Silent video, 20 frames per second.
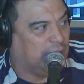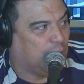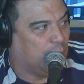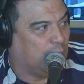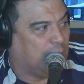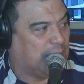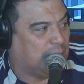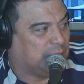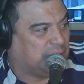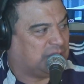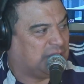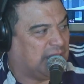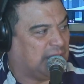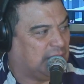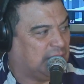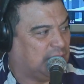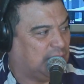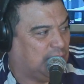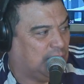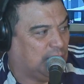earlier when I was
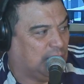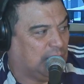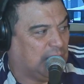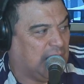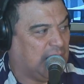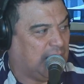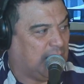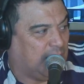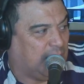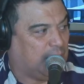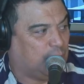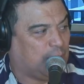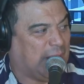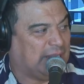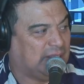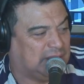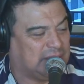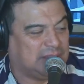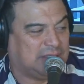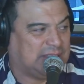telling you,
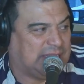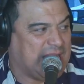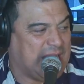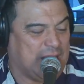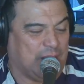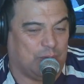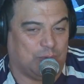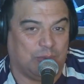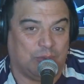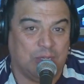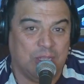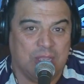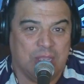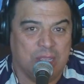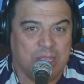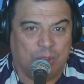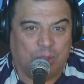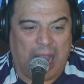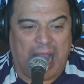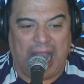write this down,
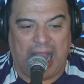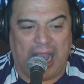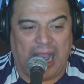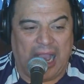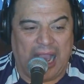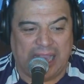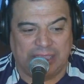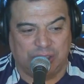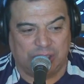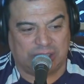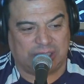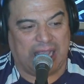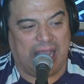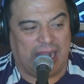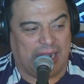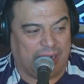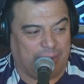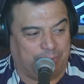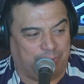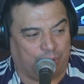I just
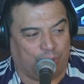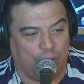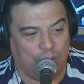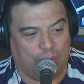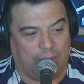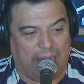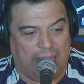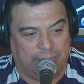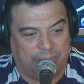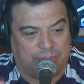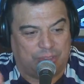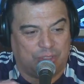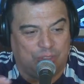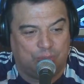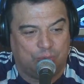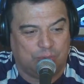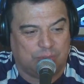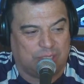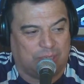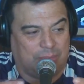got a program
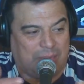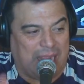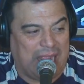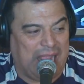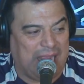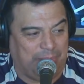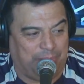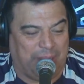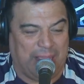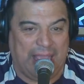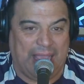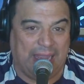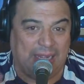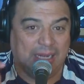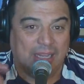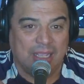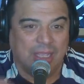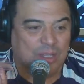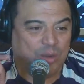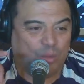to use on my
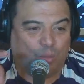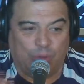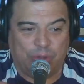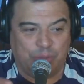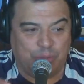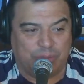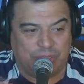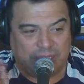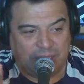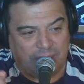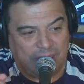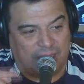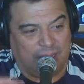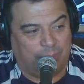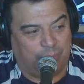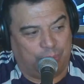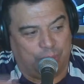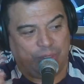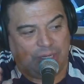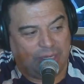iPad where you
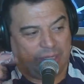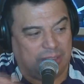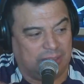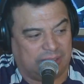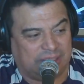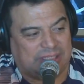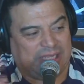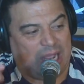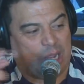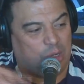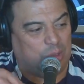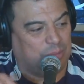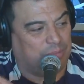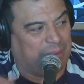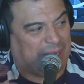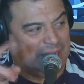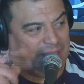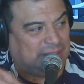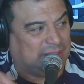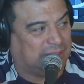can put in
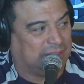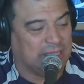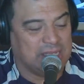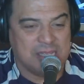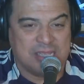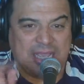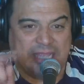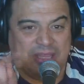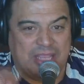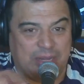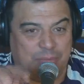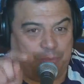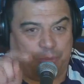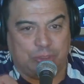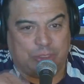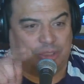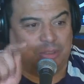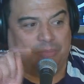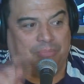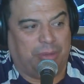sound bites and then
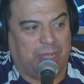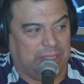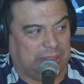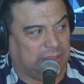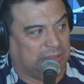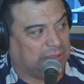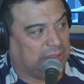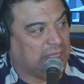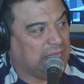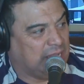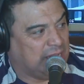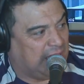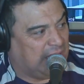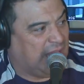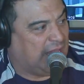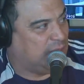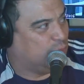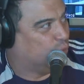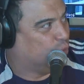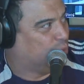push a button,
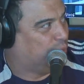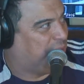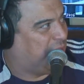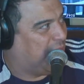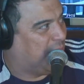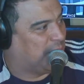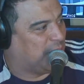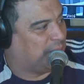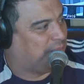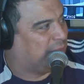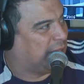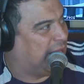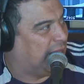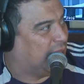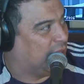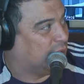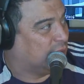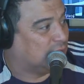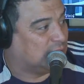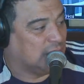and we'll be able to
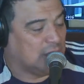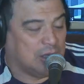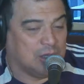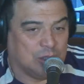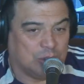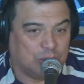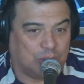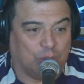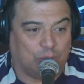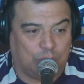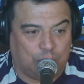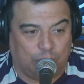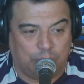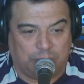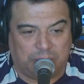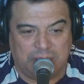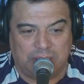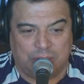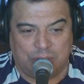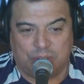play those. So
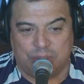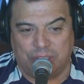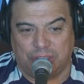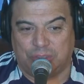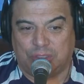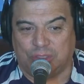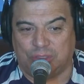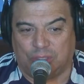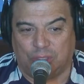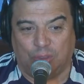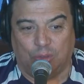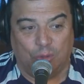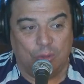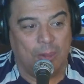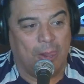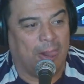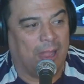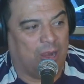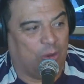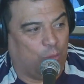2 things you need to
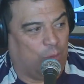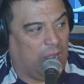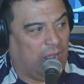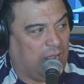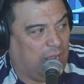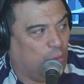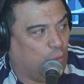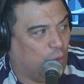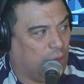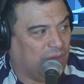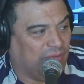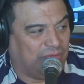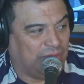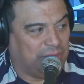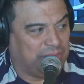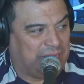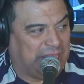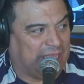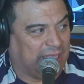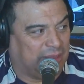do. One of
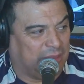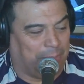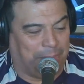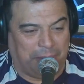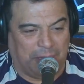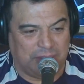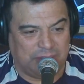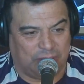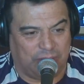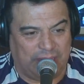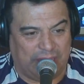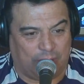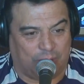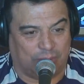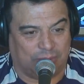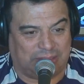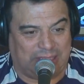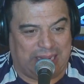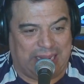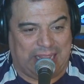them, get the buzzer that
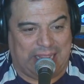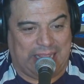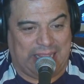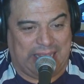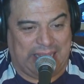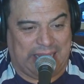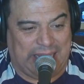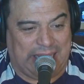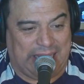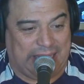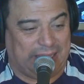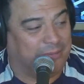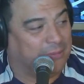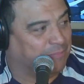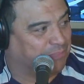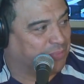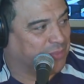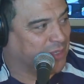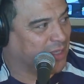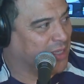goes, eh.
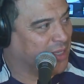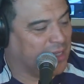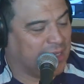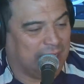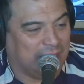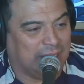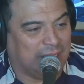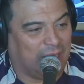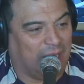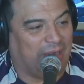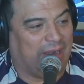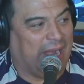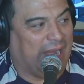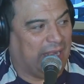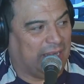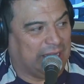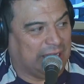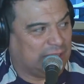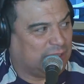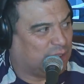All
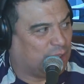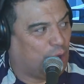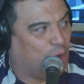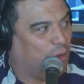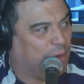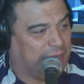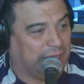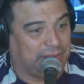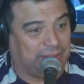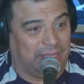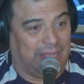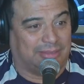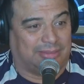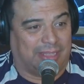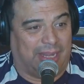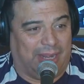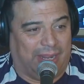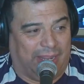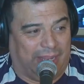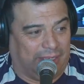right, let's throw in a
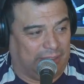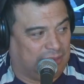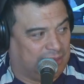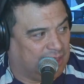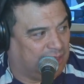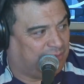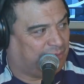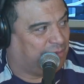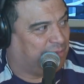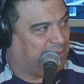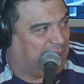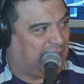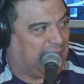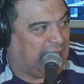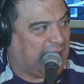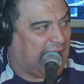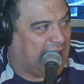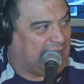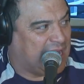dee-dee-dee just for me.